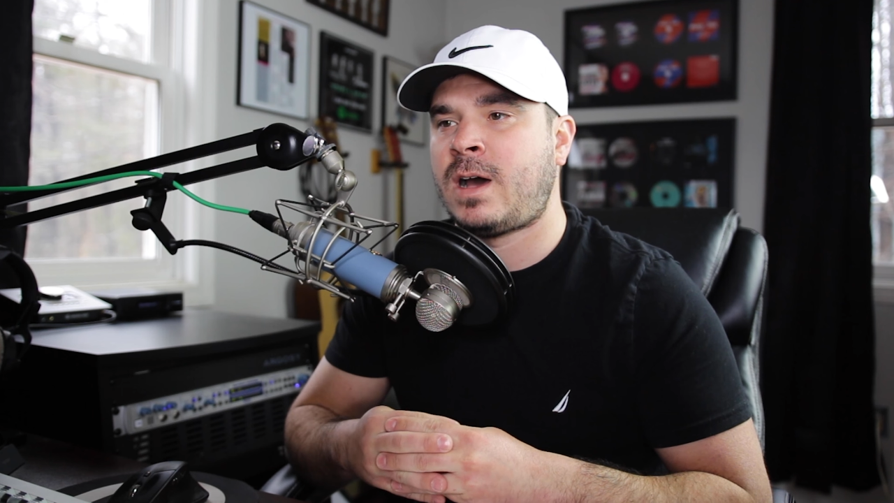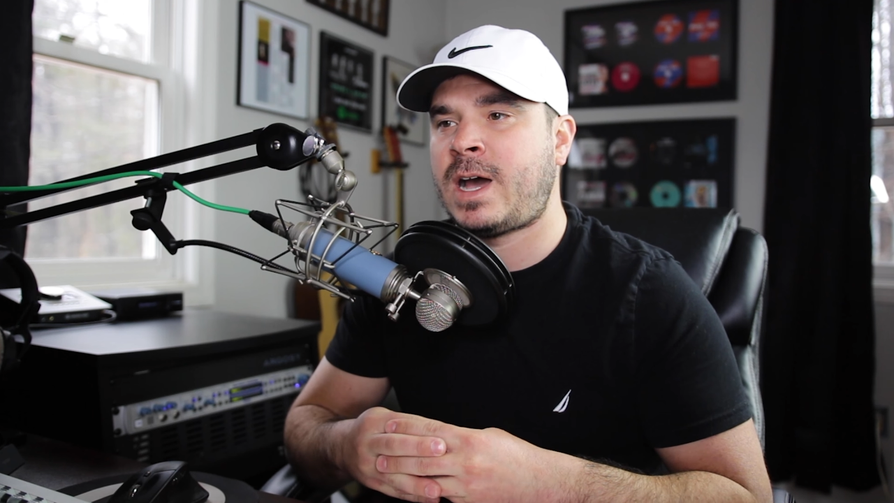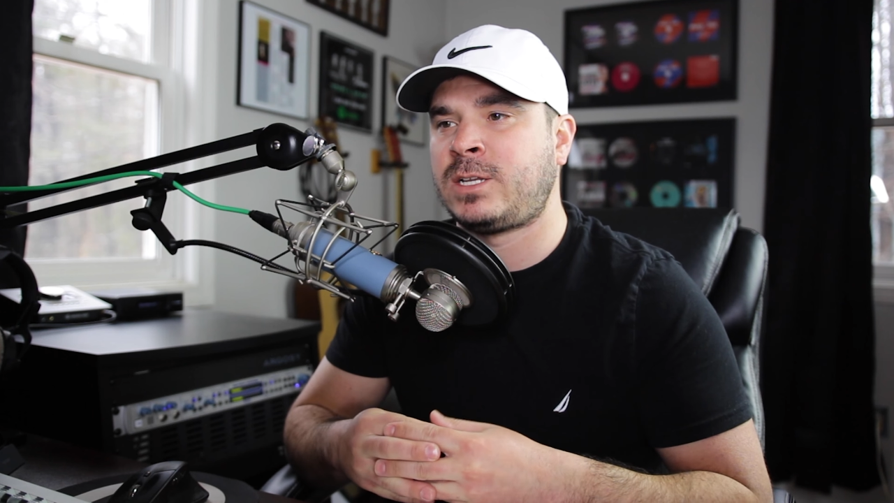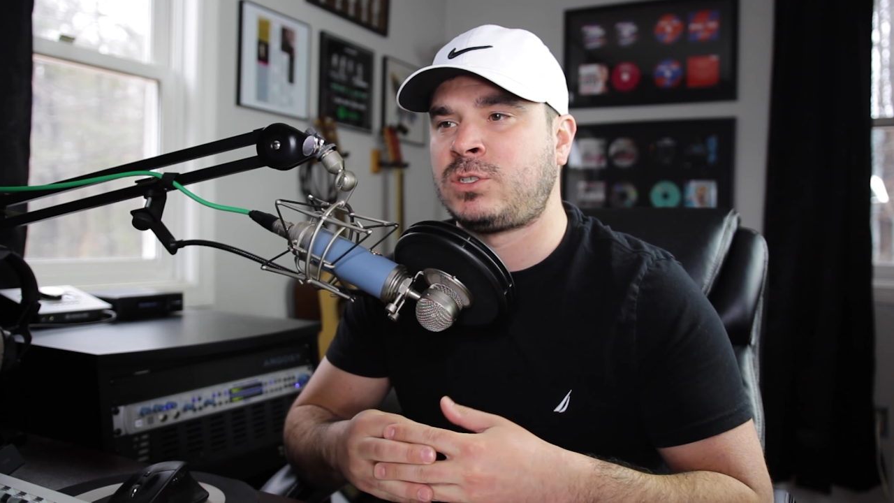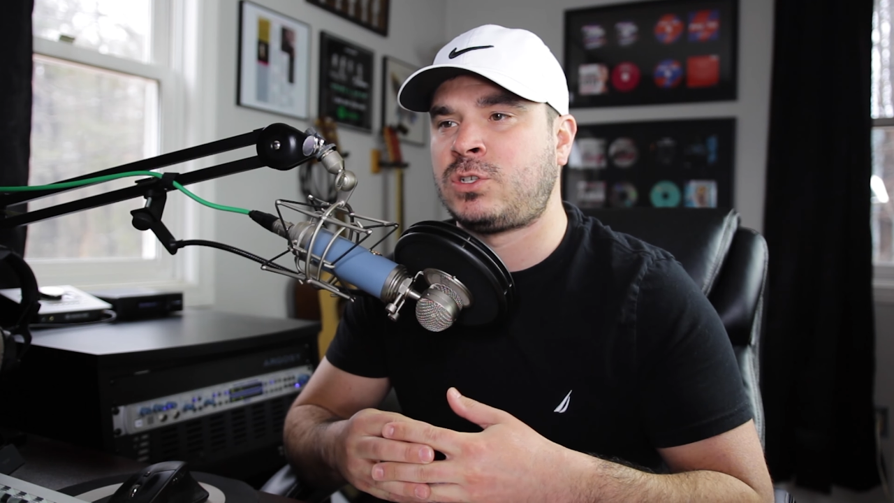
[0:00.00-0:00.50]

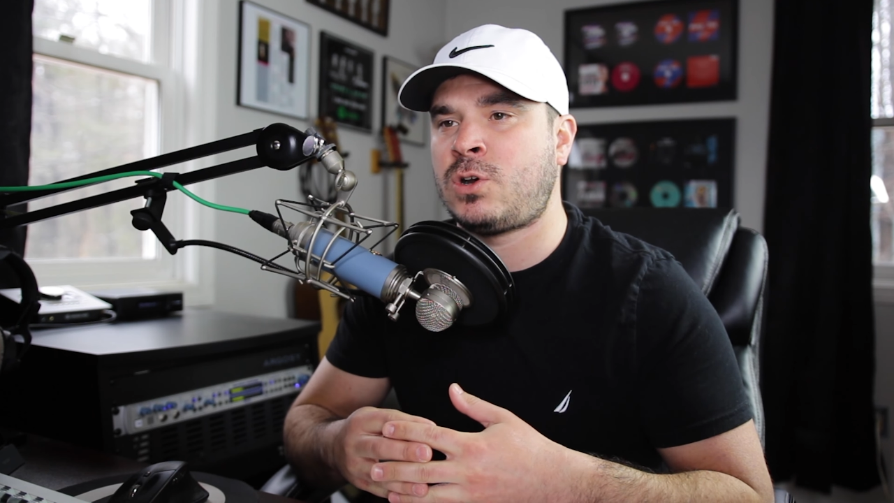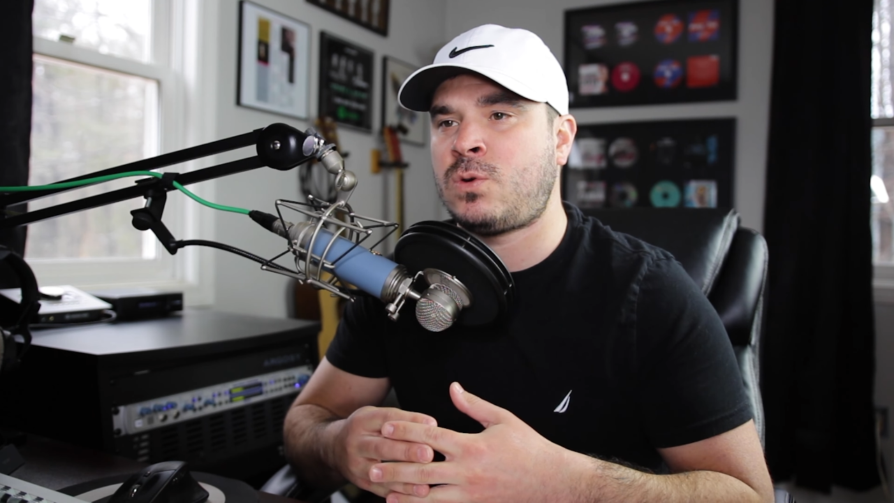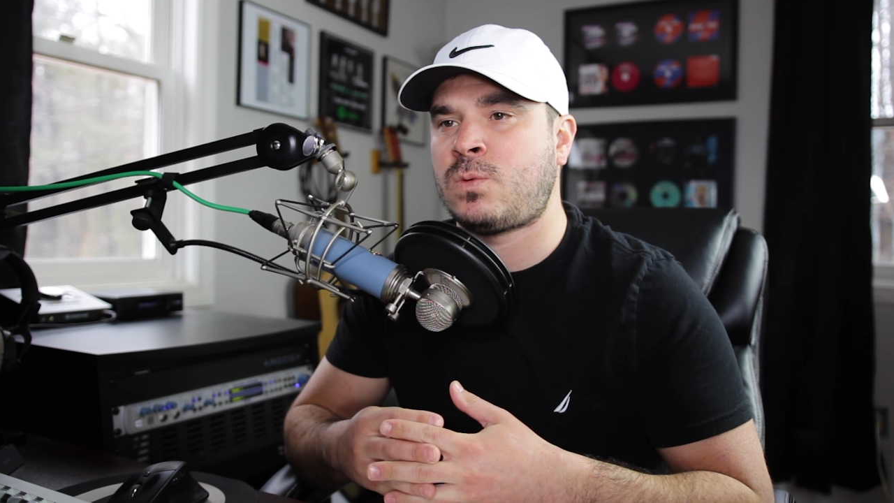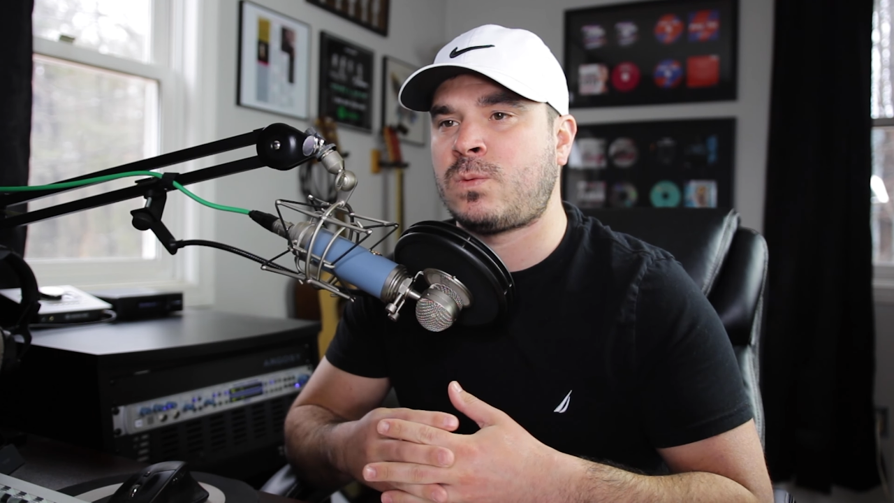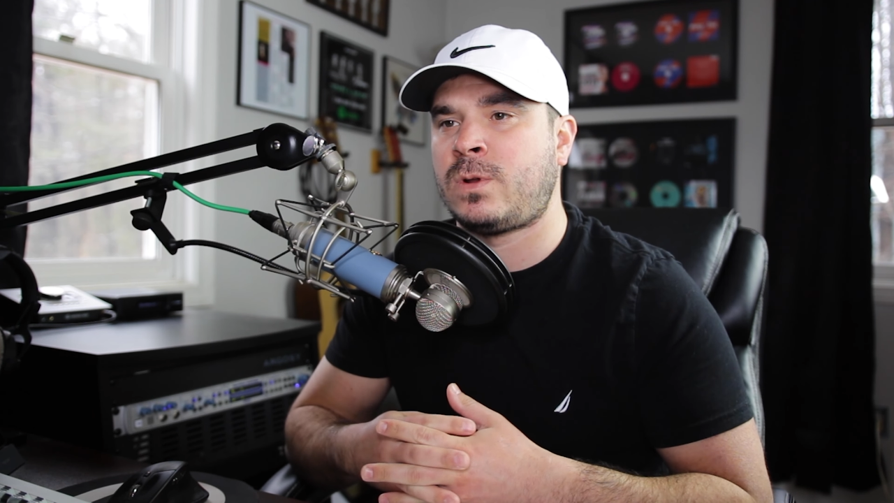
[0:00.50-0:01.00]
I
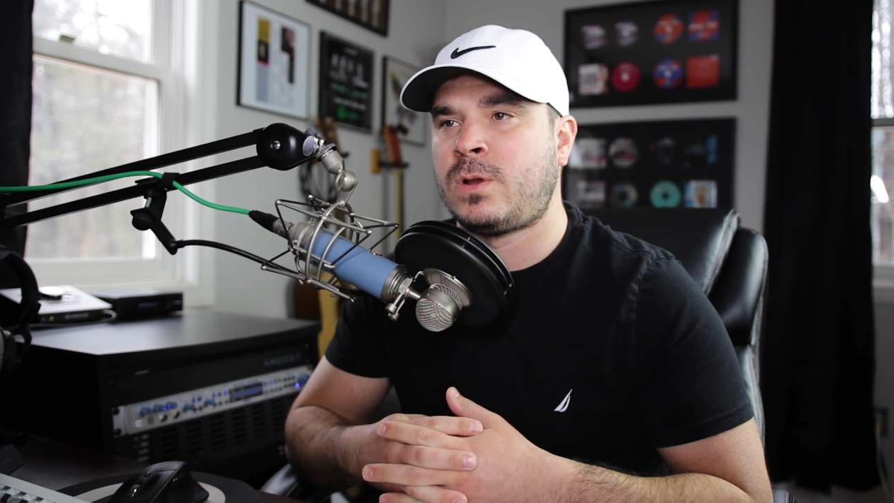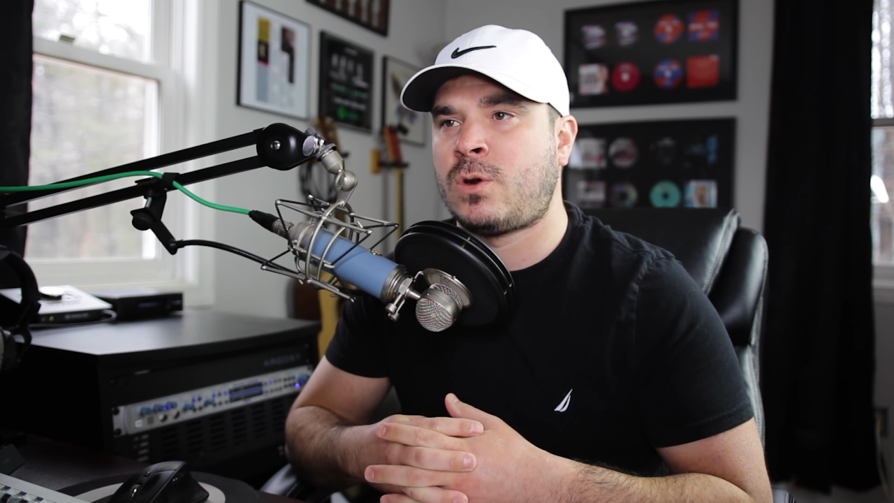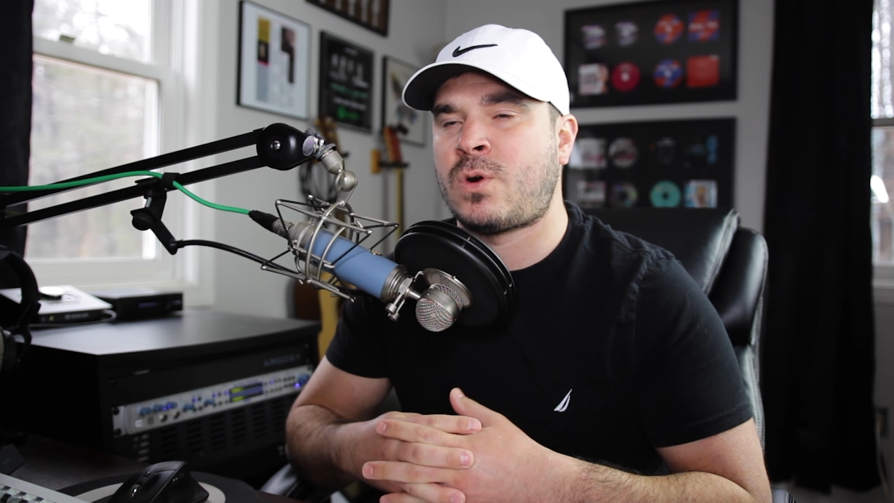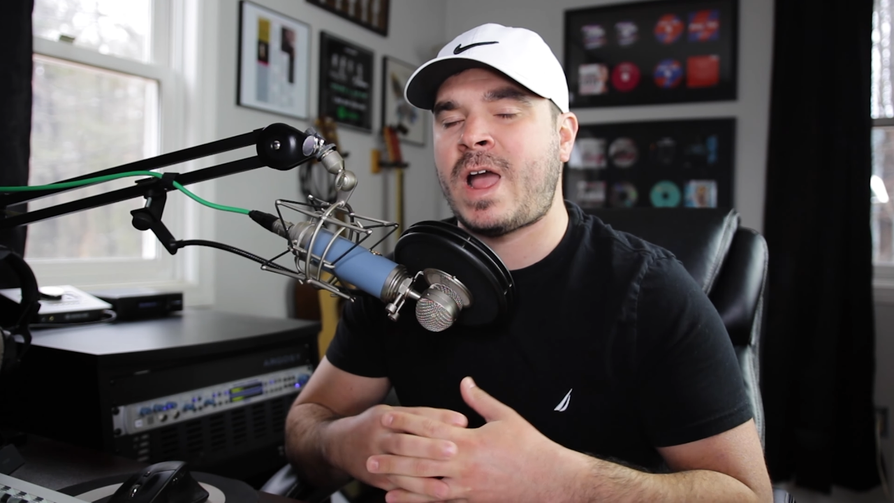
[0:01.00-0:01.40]
don't or